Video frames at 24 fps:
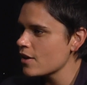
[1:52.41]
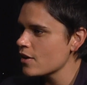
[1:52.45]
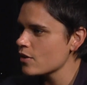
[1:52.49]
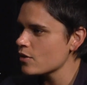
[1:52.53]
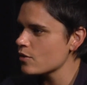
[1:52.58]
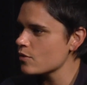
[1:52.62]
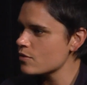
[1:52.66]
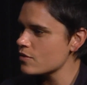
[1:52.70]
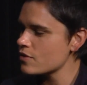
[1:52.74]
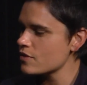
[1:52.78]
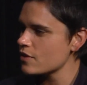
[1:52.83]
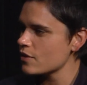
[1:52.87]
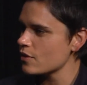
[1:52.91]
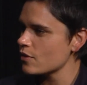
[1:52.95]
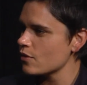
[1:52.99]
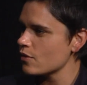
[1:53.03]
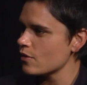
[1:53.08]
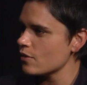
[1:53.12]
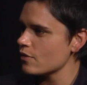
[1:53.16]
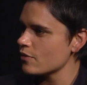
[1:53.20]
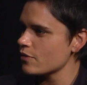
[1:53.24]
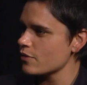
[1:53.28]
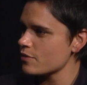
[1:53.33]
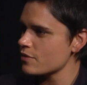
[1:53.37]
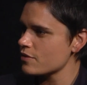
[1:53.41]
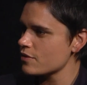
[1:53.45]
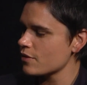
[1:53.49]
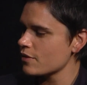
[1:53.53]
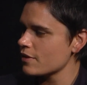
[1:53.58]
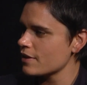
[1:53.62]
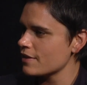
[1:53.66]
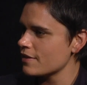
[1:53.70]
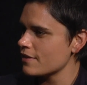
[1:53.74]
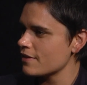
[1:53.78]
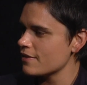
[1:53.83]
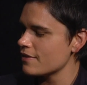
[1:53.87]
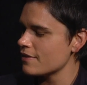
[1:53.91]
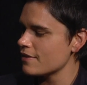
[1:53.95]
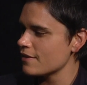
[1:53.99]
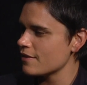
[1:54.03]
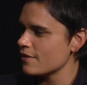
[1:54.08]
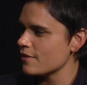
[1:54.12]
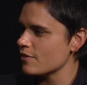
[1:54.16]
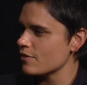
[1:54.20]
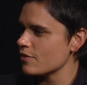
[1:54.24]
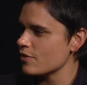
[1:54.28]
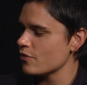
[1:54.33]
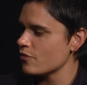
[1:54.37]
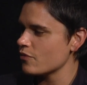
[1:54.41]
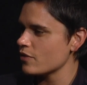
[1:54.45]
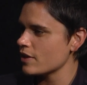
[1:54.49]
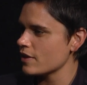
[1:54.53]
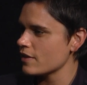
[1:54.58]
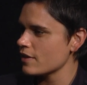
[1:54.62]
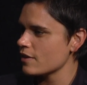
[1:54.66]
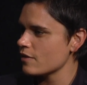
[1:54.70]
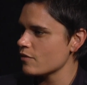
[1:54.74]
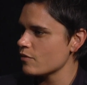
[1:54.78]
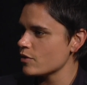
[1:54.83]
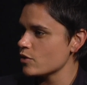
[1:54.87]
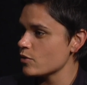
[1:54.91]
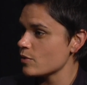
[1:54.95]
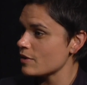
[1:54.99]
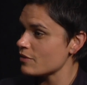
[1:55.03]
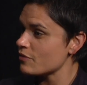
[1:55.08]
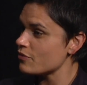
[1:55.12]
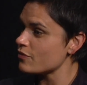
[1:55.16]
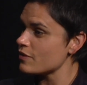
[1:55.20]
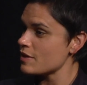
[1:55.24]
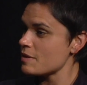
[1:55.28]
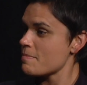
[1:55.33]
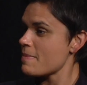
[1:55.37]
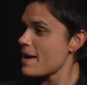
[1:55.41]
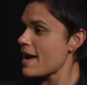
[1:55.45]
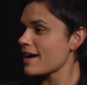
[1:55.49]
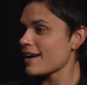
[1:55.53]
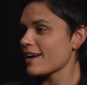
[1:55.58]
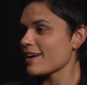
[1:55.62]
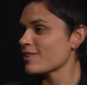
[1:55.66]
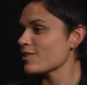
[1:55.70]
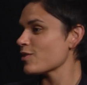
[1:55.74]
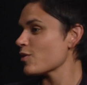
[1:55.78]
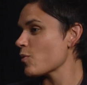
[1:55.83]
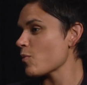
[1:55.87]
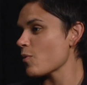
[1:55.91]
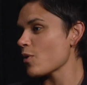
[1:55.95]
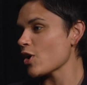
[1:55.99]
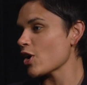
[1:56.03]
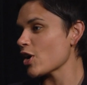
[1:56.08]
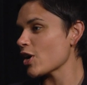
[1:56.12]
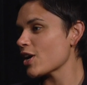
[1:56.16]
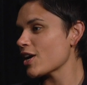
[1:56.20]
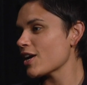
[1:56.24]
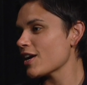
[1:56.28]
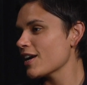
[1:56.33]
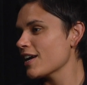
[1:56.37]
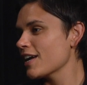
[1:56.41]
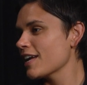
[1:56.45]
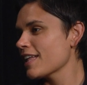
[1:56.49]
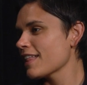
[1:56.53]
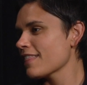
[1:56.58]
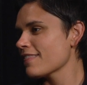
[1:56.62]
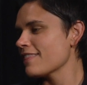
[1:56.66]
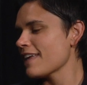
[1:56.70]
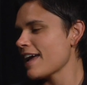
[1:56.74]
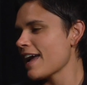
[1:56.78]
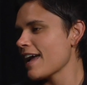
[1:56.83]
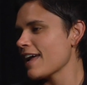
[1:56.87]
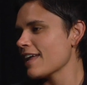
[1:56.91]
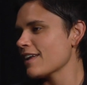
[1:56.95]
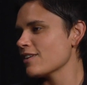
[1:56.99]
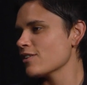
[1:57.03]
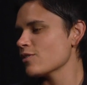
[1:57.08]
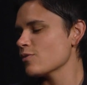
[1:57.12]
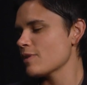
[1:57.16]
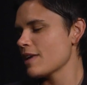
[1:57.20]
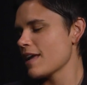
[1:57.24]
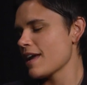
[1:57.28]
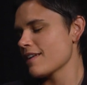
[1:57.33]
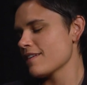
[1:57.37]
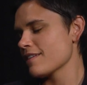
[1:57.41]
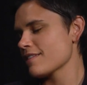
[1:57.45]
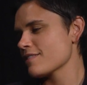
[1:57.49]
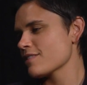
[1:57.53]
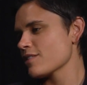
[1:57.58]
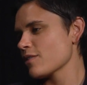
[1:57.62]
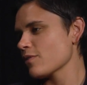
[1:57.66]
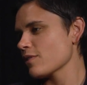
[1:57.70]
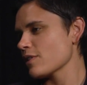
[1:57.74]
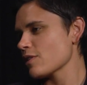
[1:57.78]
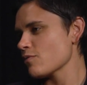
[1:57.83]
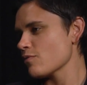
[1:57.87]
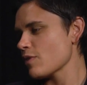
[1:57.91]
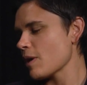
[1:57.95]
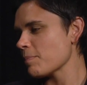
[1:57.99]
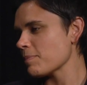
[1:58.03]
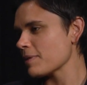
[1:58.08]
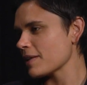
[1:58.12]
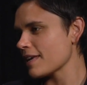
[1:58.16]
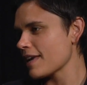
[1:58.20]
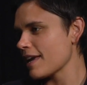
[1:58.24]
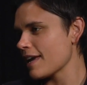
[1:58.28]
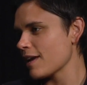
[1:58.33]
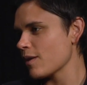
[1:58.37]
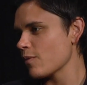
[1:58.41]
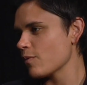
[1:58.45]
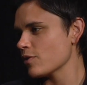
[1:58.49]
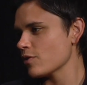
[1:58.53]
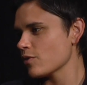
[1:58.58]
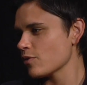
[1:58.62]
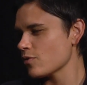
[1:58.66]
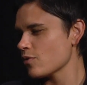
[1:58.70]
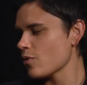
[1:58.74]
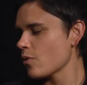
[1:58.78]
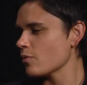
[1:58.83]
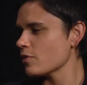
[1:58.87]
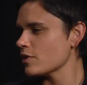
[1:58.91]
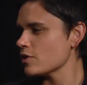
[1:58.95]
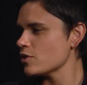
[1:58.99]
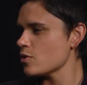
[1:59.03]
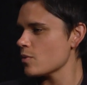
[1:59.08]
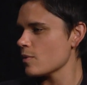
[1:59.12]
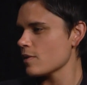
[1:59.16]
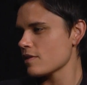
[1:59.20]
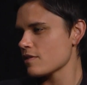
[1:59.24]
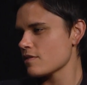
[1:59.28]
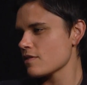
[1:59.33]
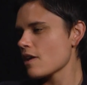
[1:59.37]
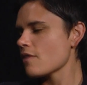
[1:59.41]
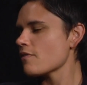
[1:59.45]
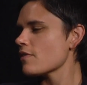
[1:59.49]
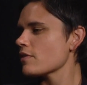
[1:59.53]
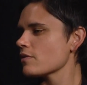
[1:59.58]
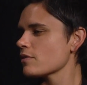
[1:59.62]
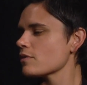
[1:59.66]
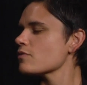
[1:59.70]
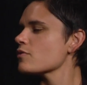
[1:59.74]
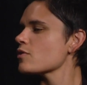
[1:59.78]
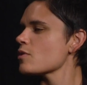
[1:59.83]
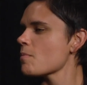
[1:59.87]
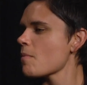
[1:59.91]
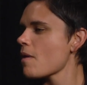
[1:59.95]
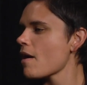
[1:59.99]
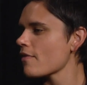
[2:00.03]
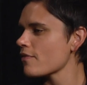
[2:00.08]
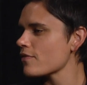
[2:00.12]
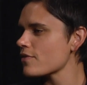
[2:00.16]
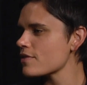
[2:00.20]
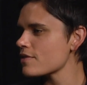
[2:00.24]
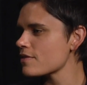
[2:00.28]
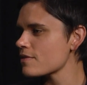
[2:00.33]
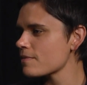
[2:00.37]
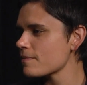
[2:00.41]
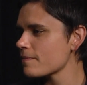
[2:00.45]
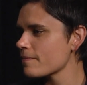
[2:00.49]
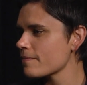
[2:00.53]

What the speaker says: There's still the feeling of when you get feedback on your work that you can't necessarily replicate when you're only doing stuff every few months.